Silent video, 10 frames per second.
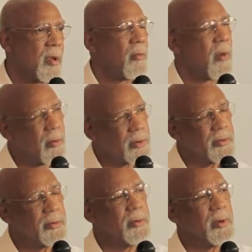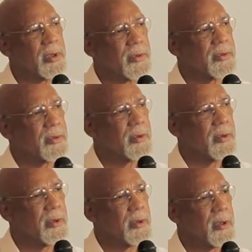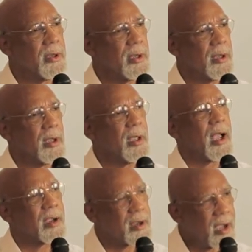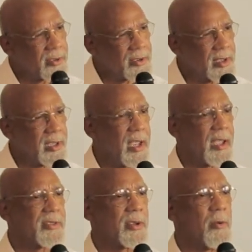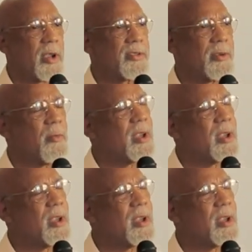Why would you do this? I constantly asked the question.